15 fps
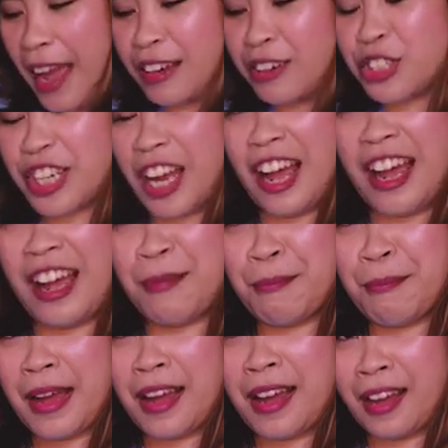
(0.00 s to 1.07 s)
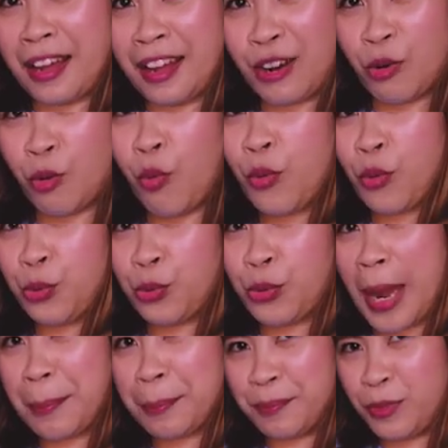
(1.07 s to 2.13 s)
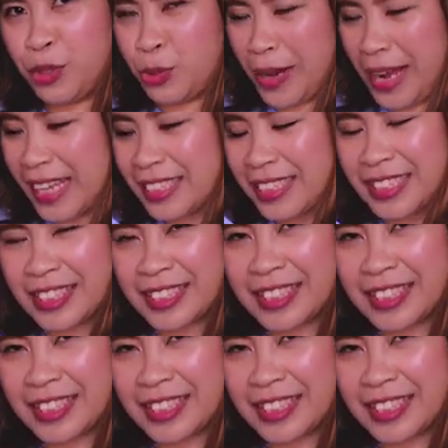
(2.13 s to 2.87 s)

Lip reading: ano siya, wrap dress.